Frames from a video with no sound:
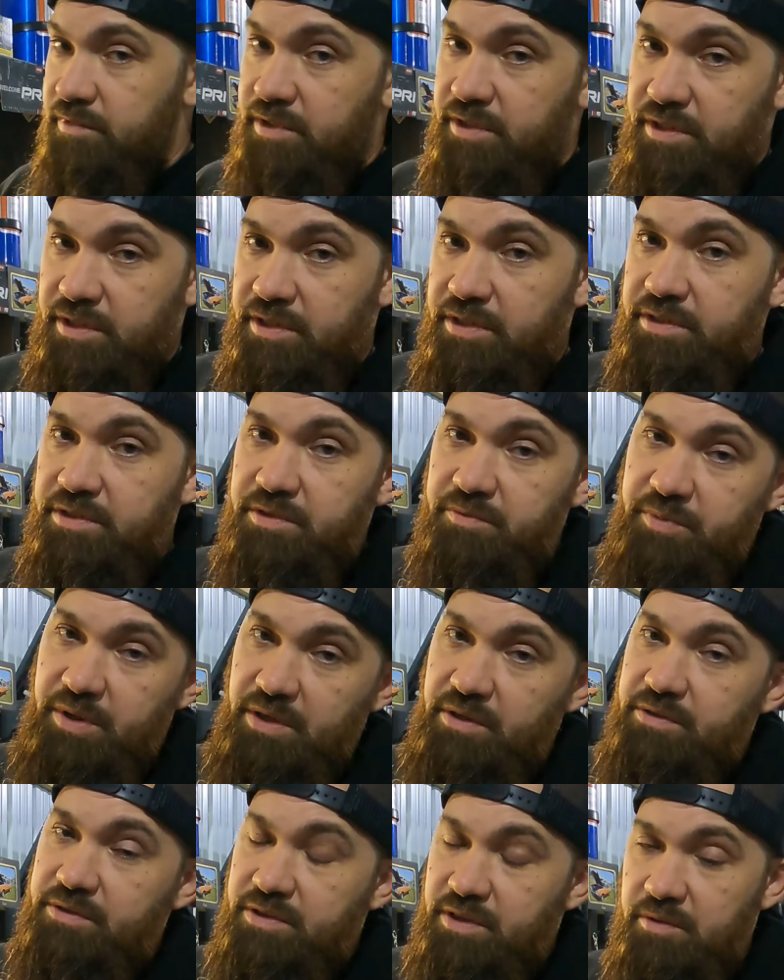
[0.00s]
it is
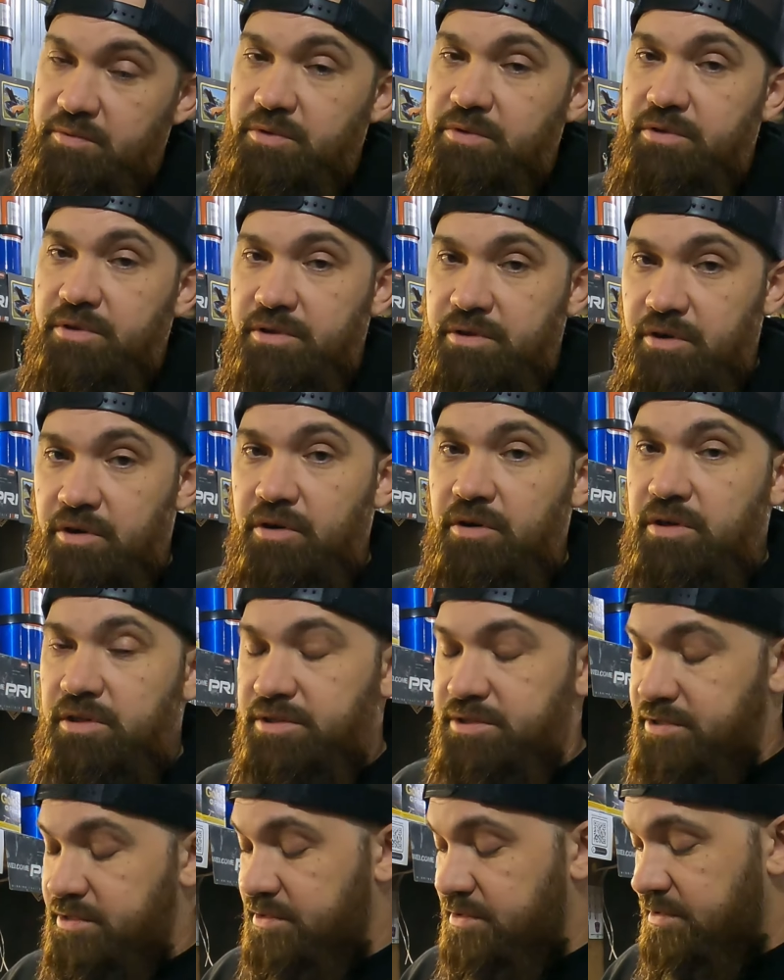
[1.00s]
about double the
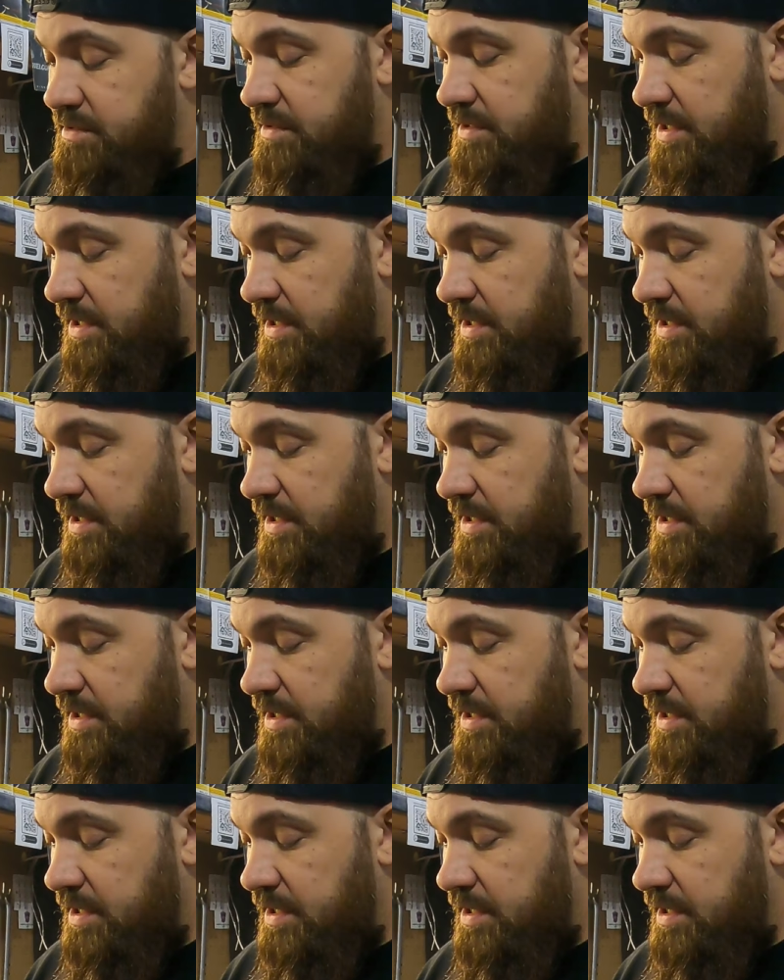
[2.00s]
cost,